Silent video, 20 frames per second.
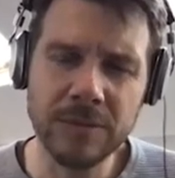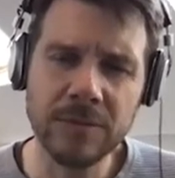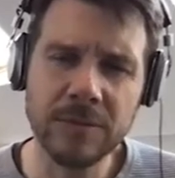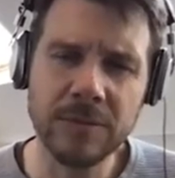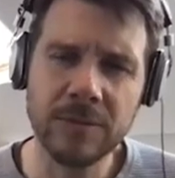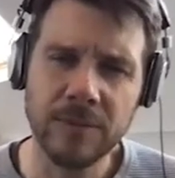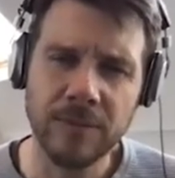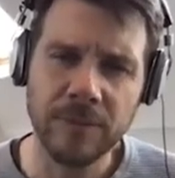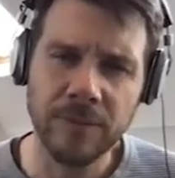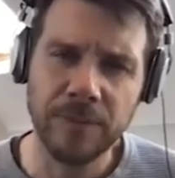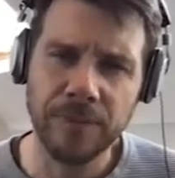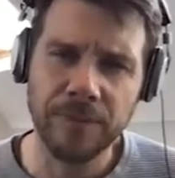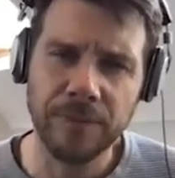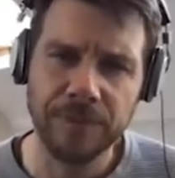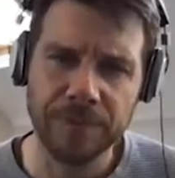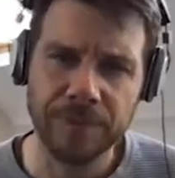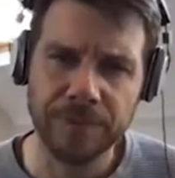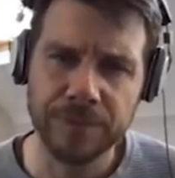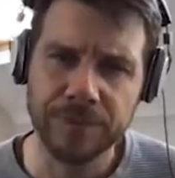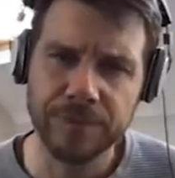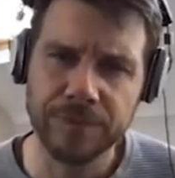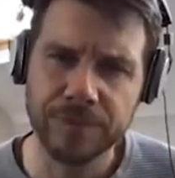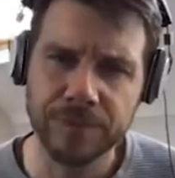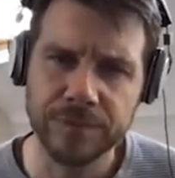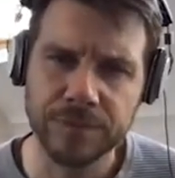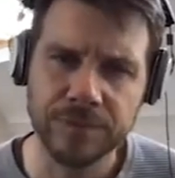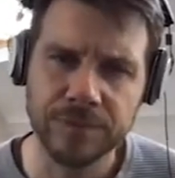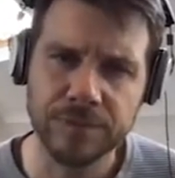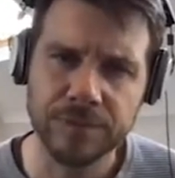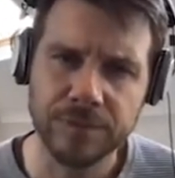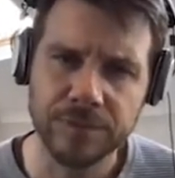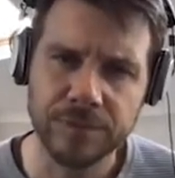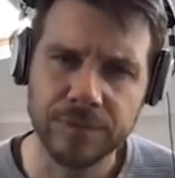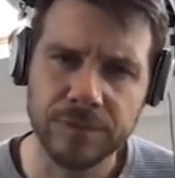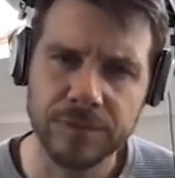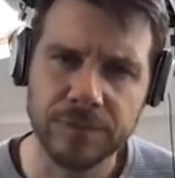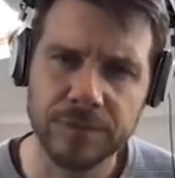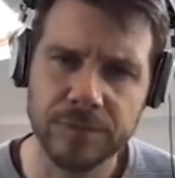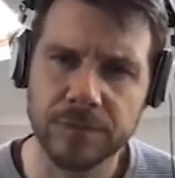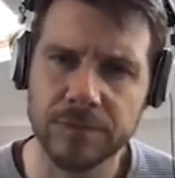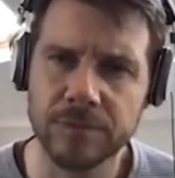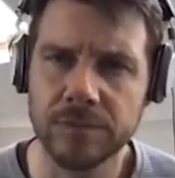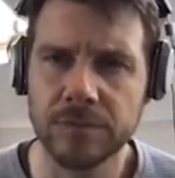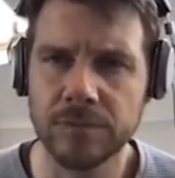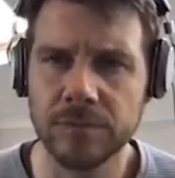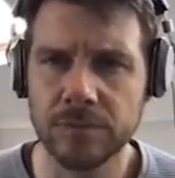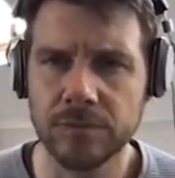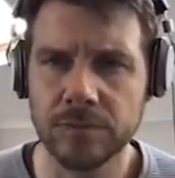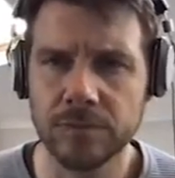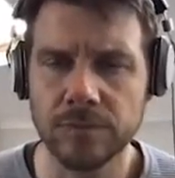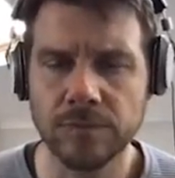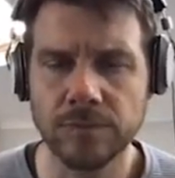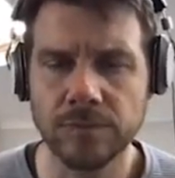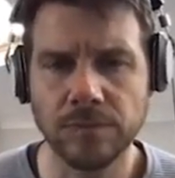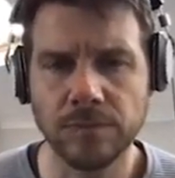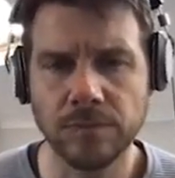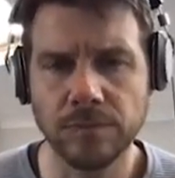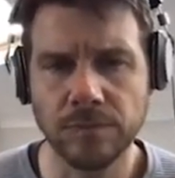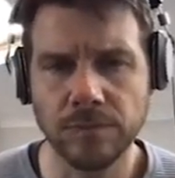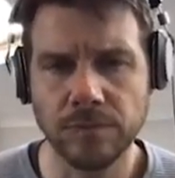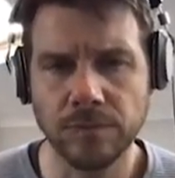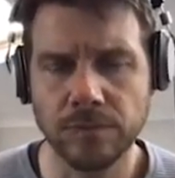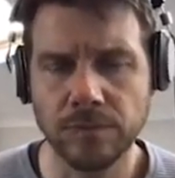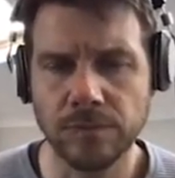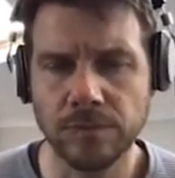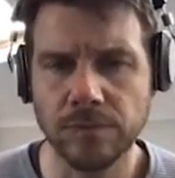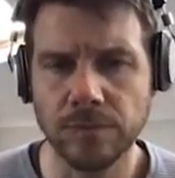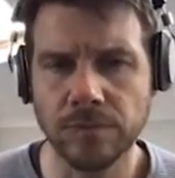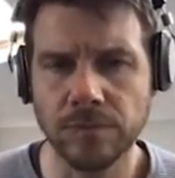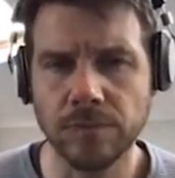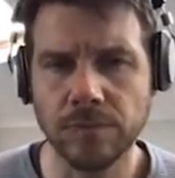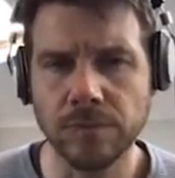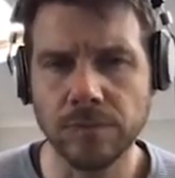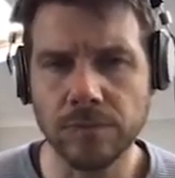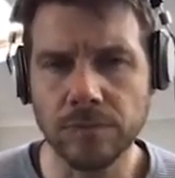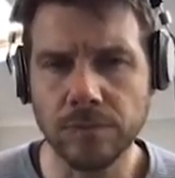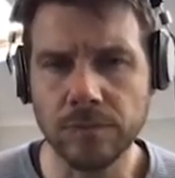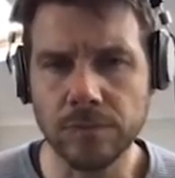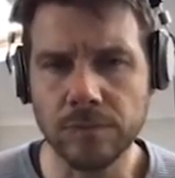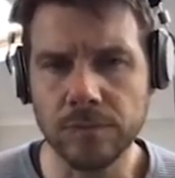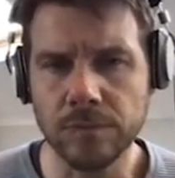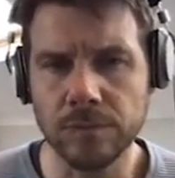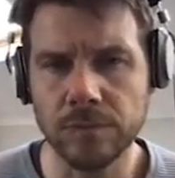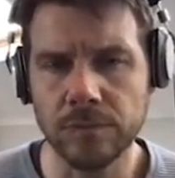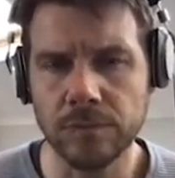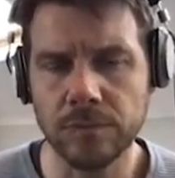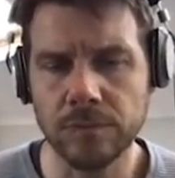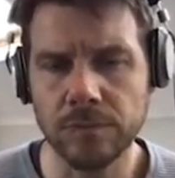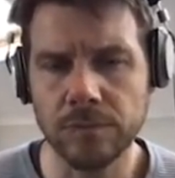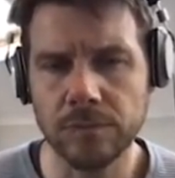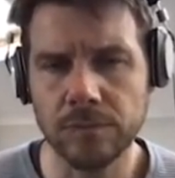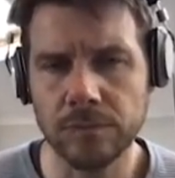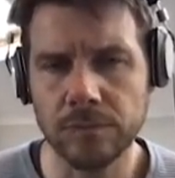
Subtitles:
No words are spoken by the person on screen.